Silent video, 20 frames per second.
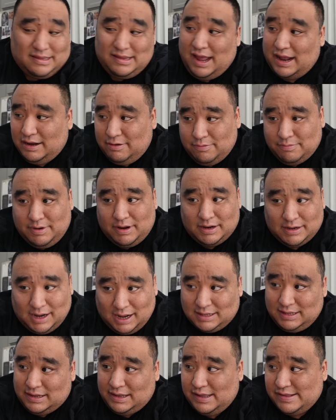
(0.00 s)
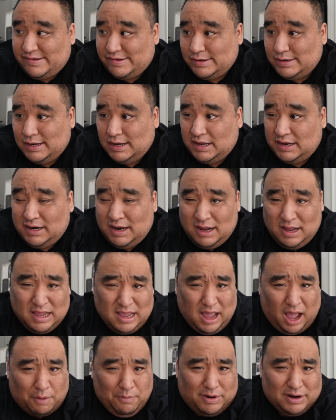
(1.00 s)
the dining room done, got the kitchen done.
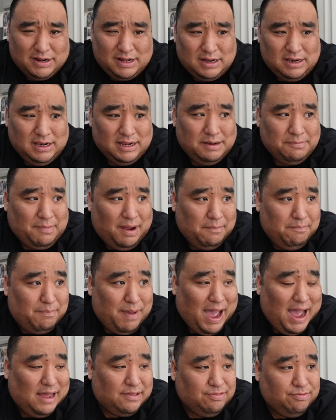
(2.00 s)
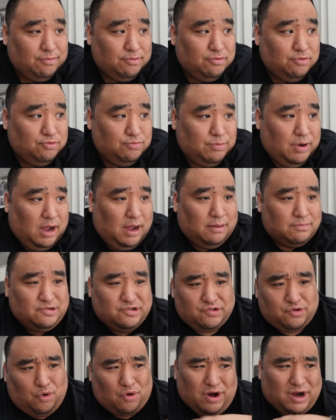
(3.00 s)
I want to clean my bathroom, um,
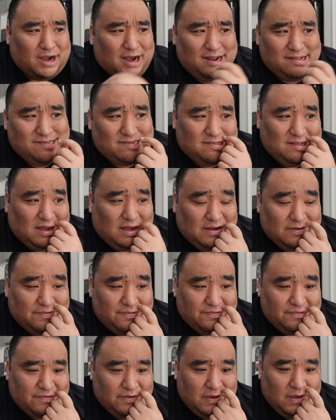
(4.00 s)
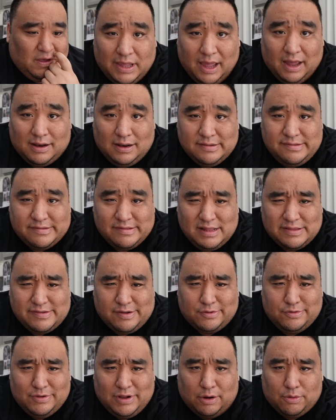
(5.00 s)
just organize stuff. Yeah, let's let's
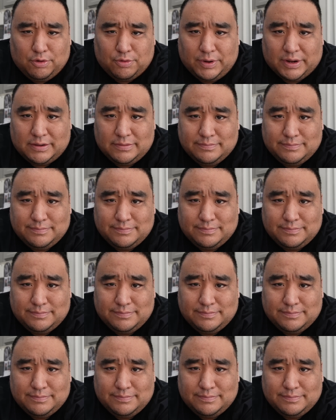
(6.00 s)
go do that real quick.